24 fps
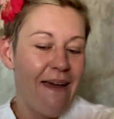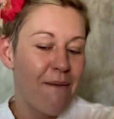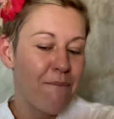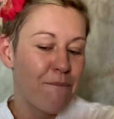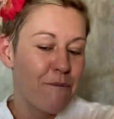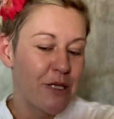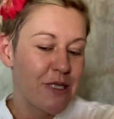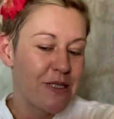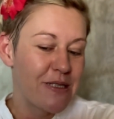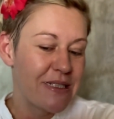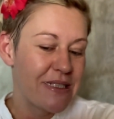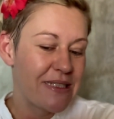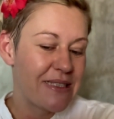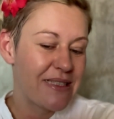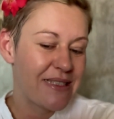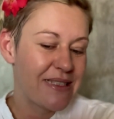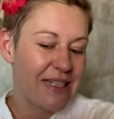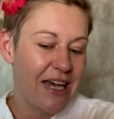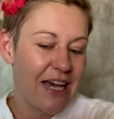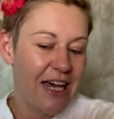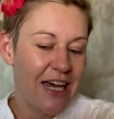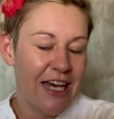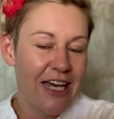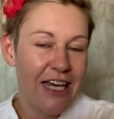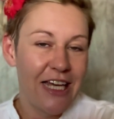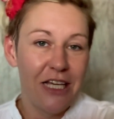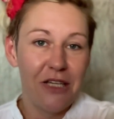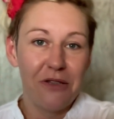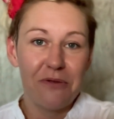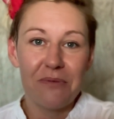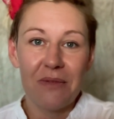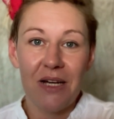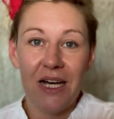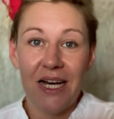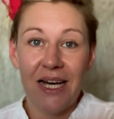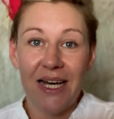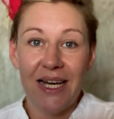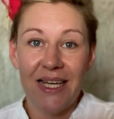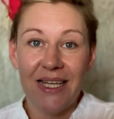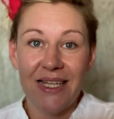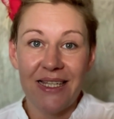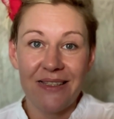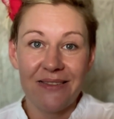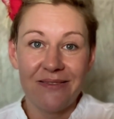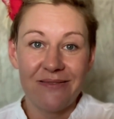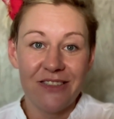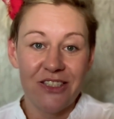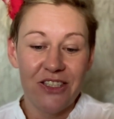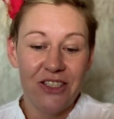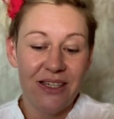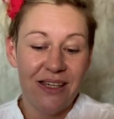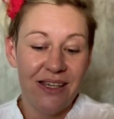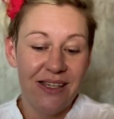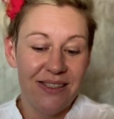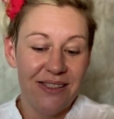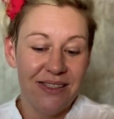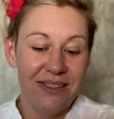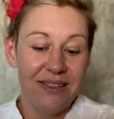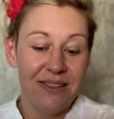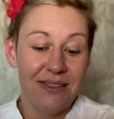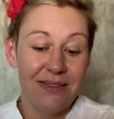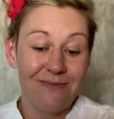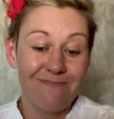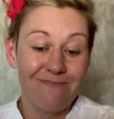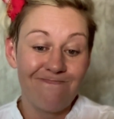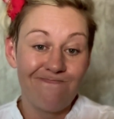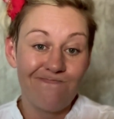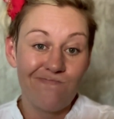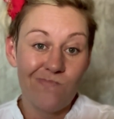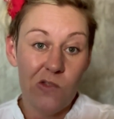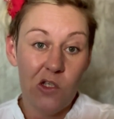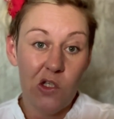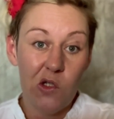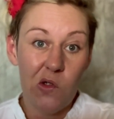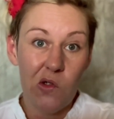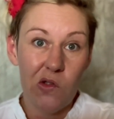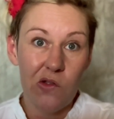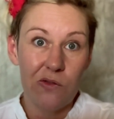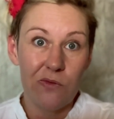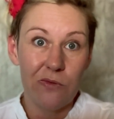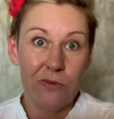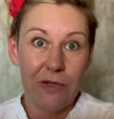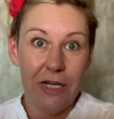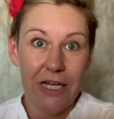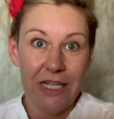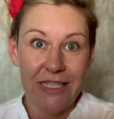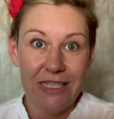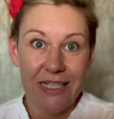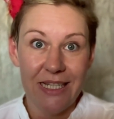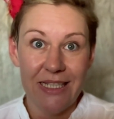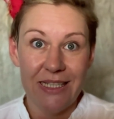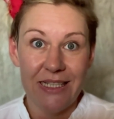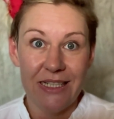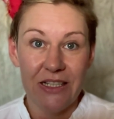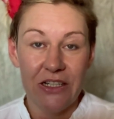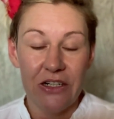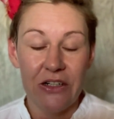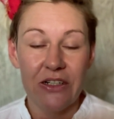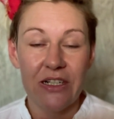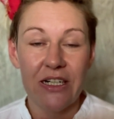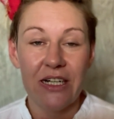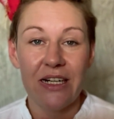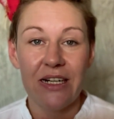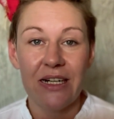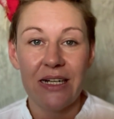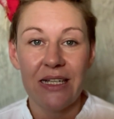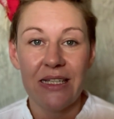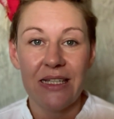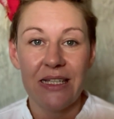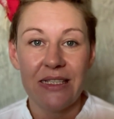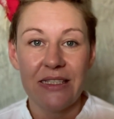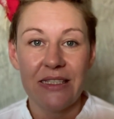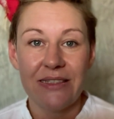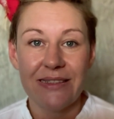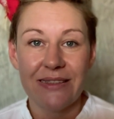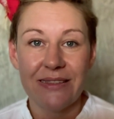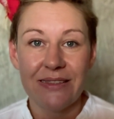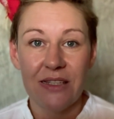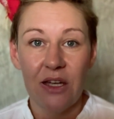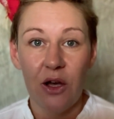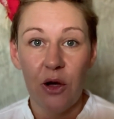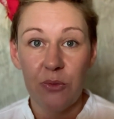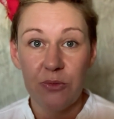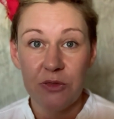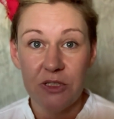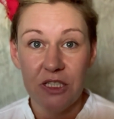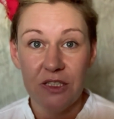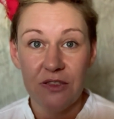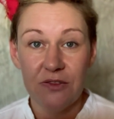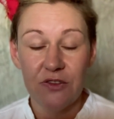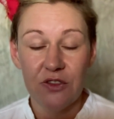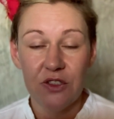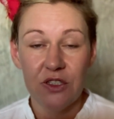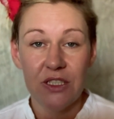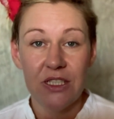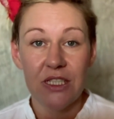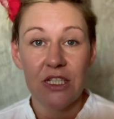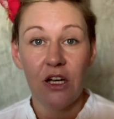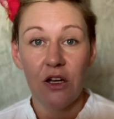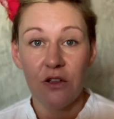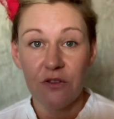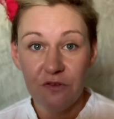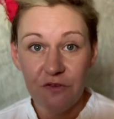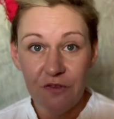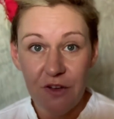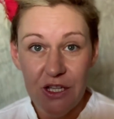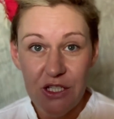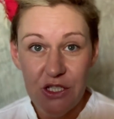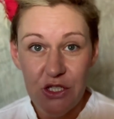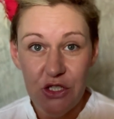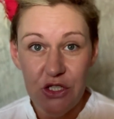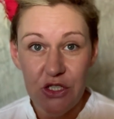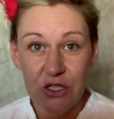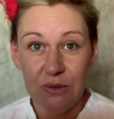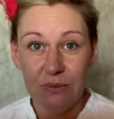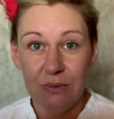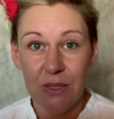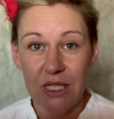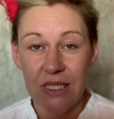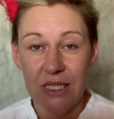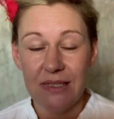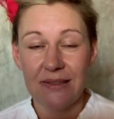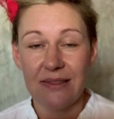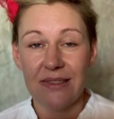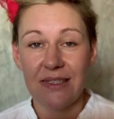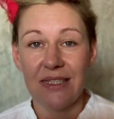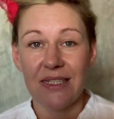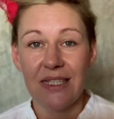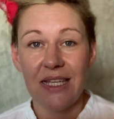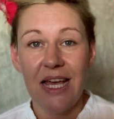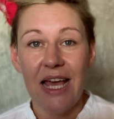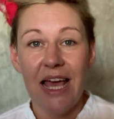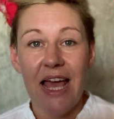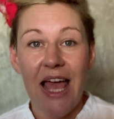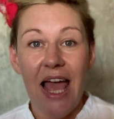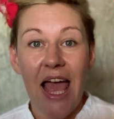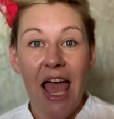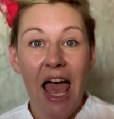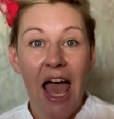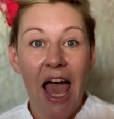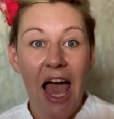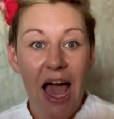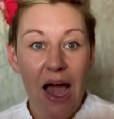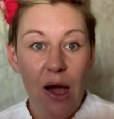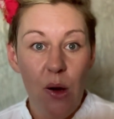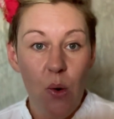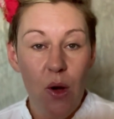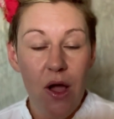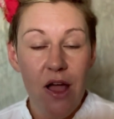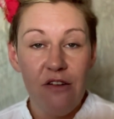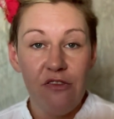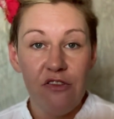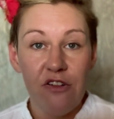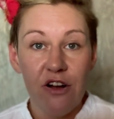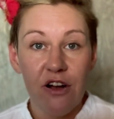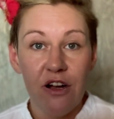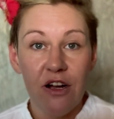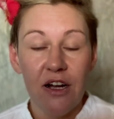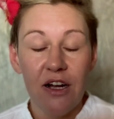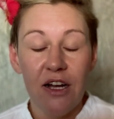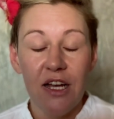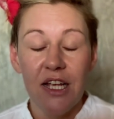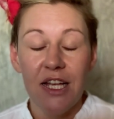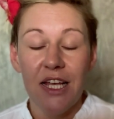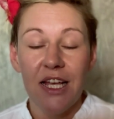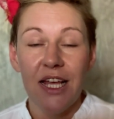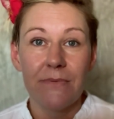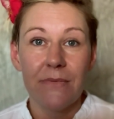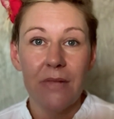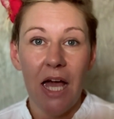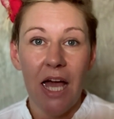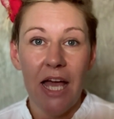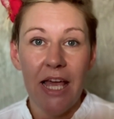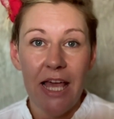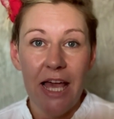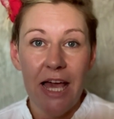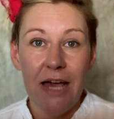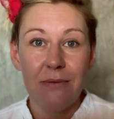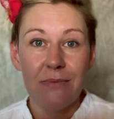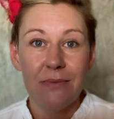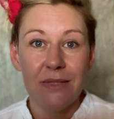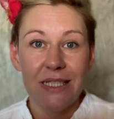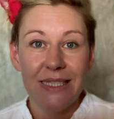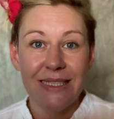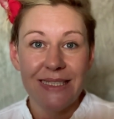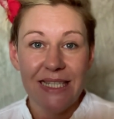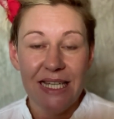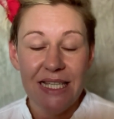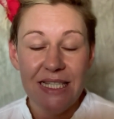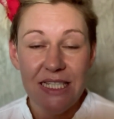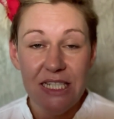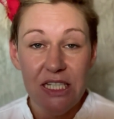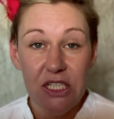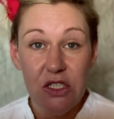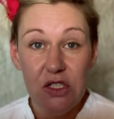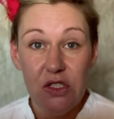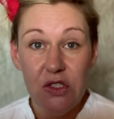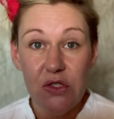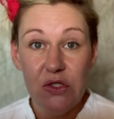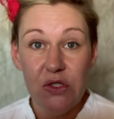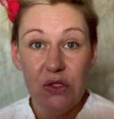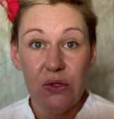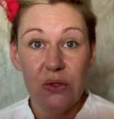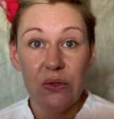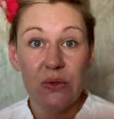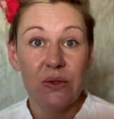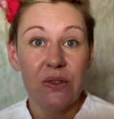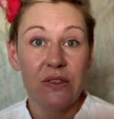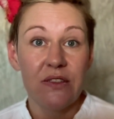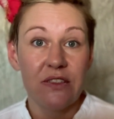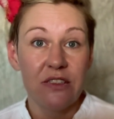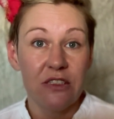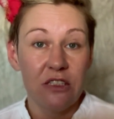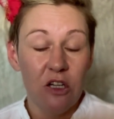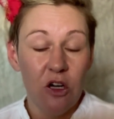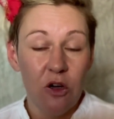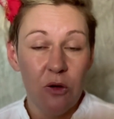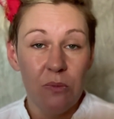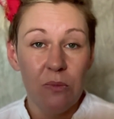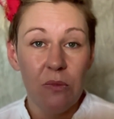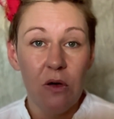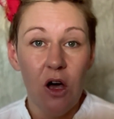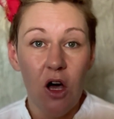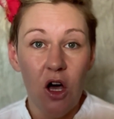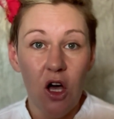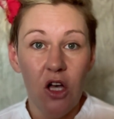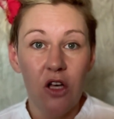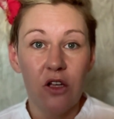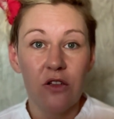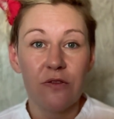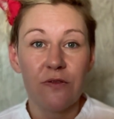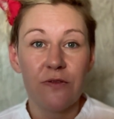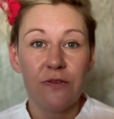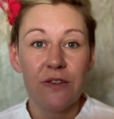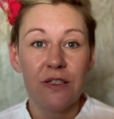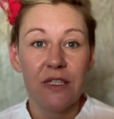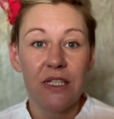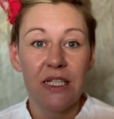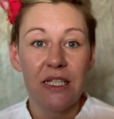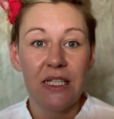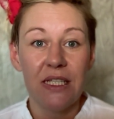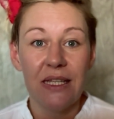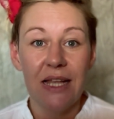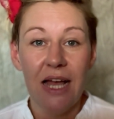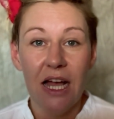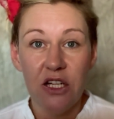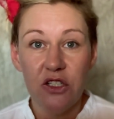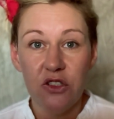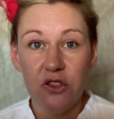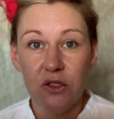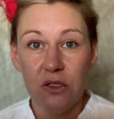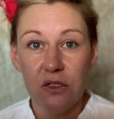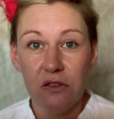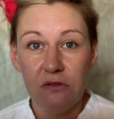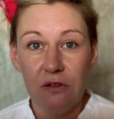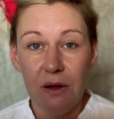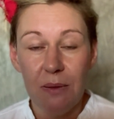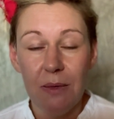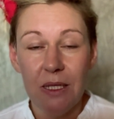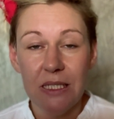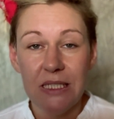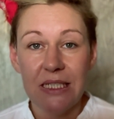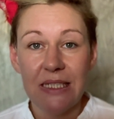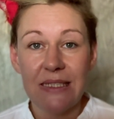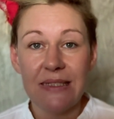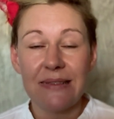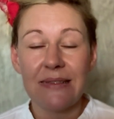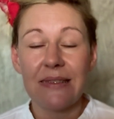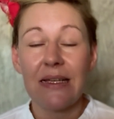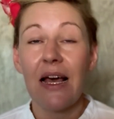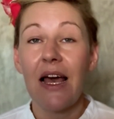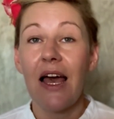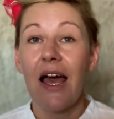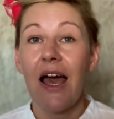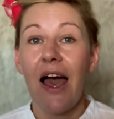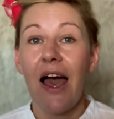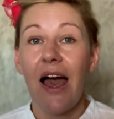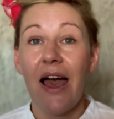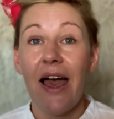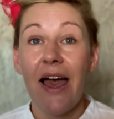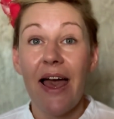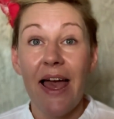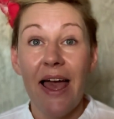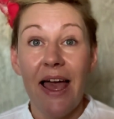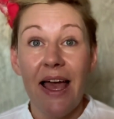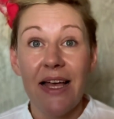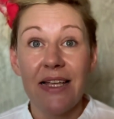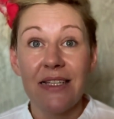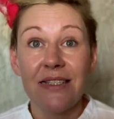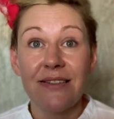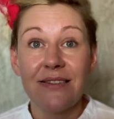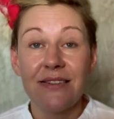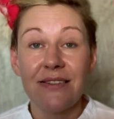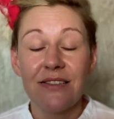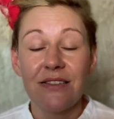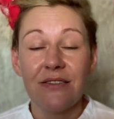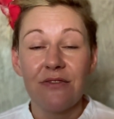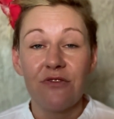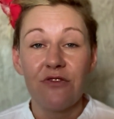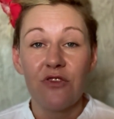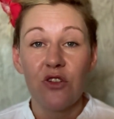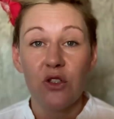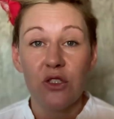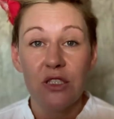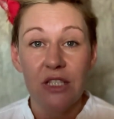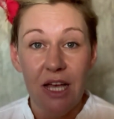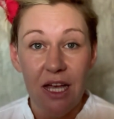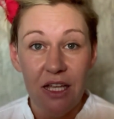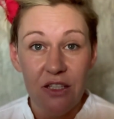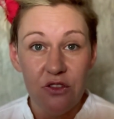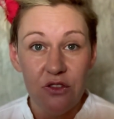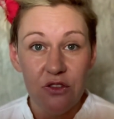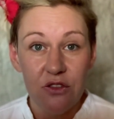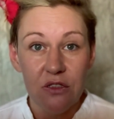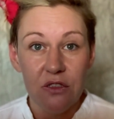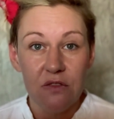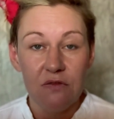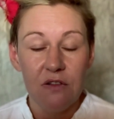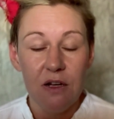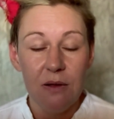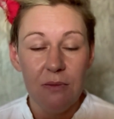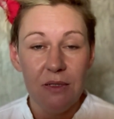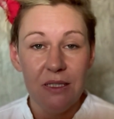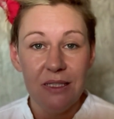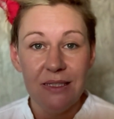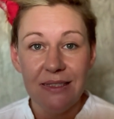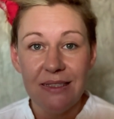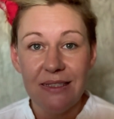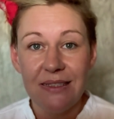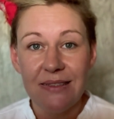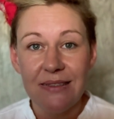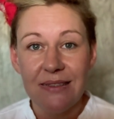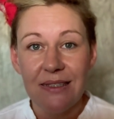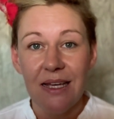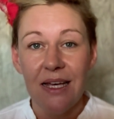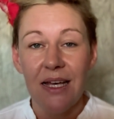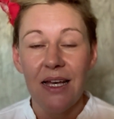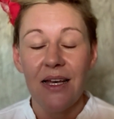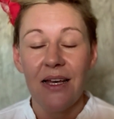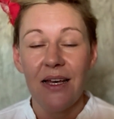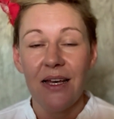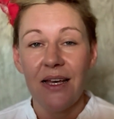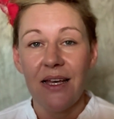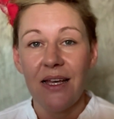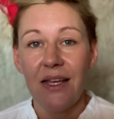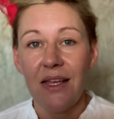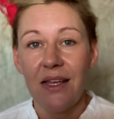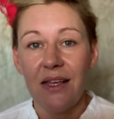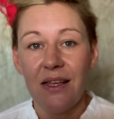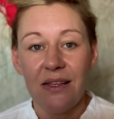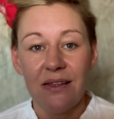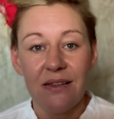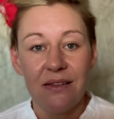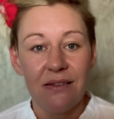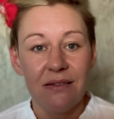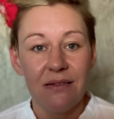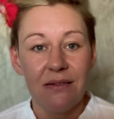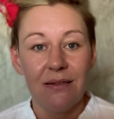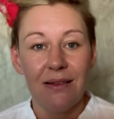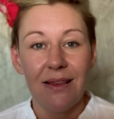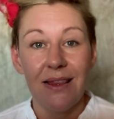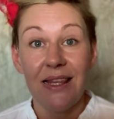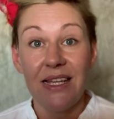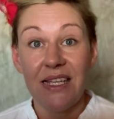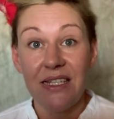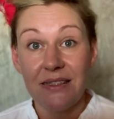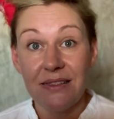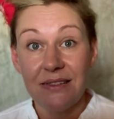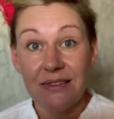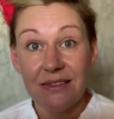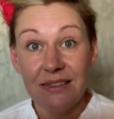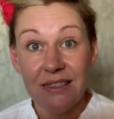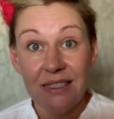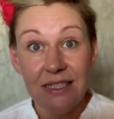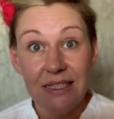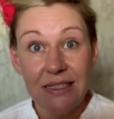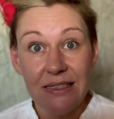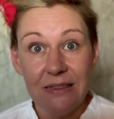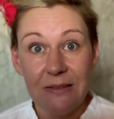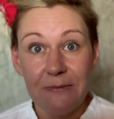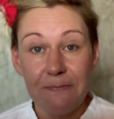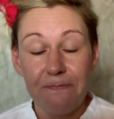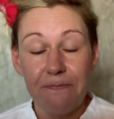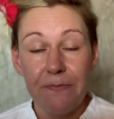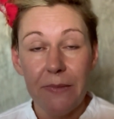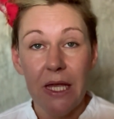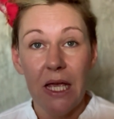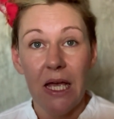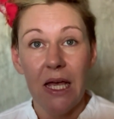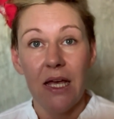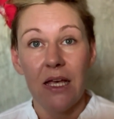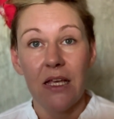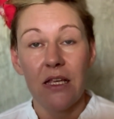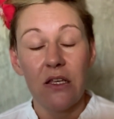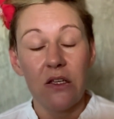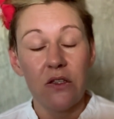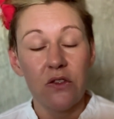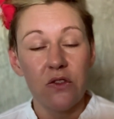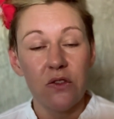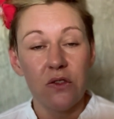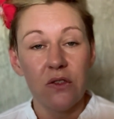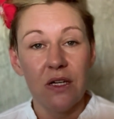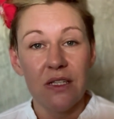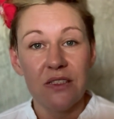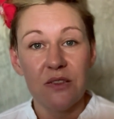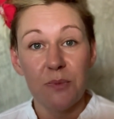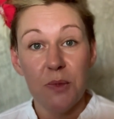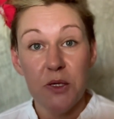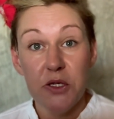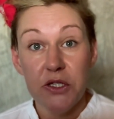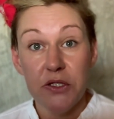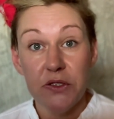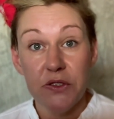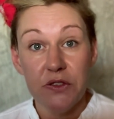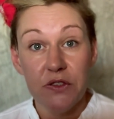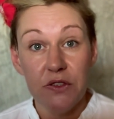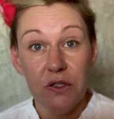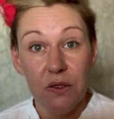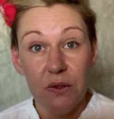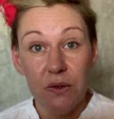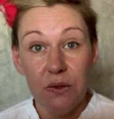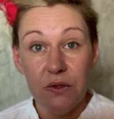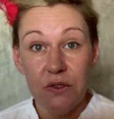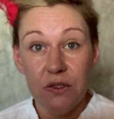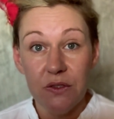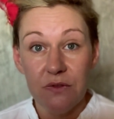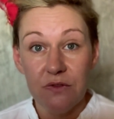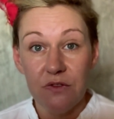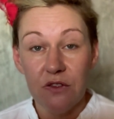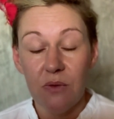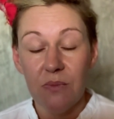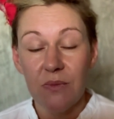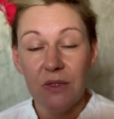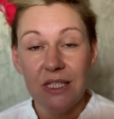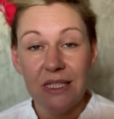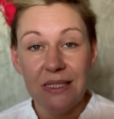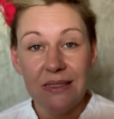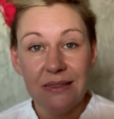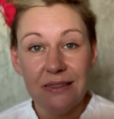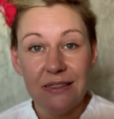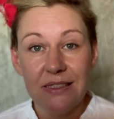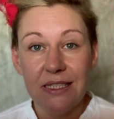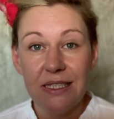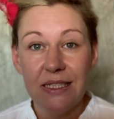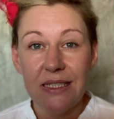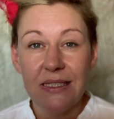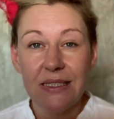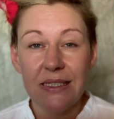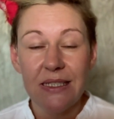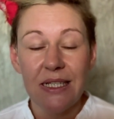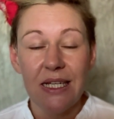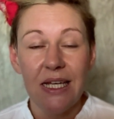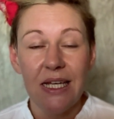but this time I just couldn't wait any longer, and I just opted for the conventional medicine. However, I am intending to do some of the natural remedies, and for natural remedies is linseed. You do a special solution from linseed.